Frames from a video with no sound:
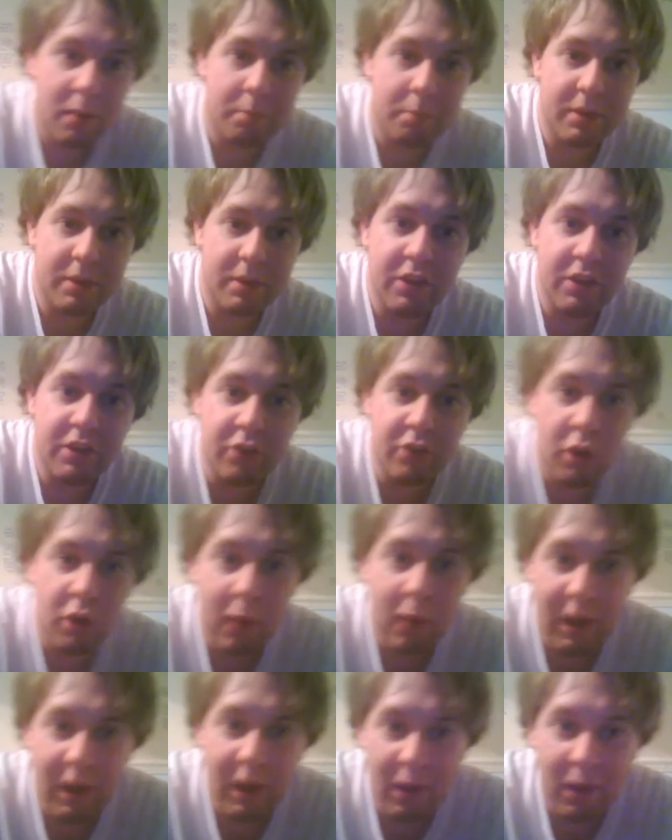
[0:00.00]
Please
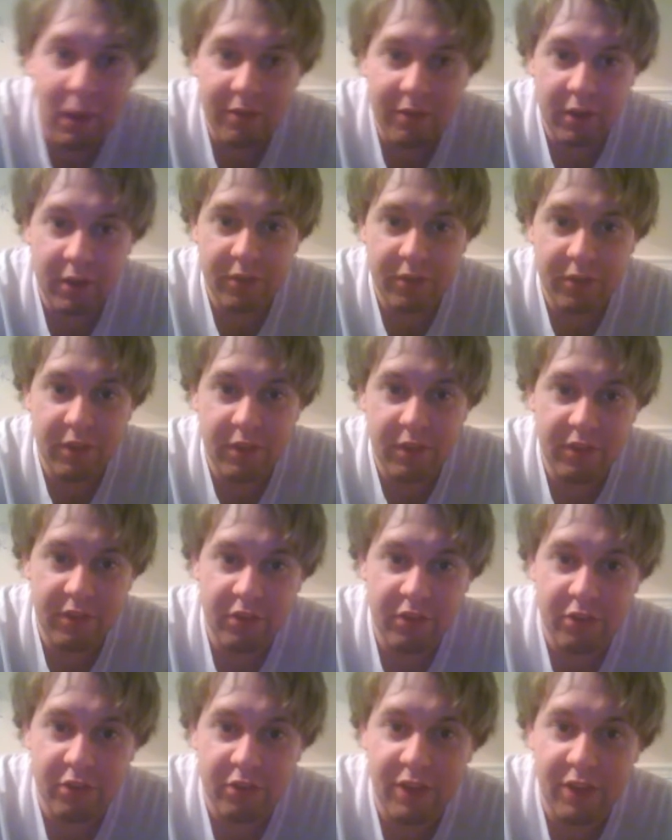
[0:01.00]
note, however, this is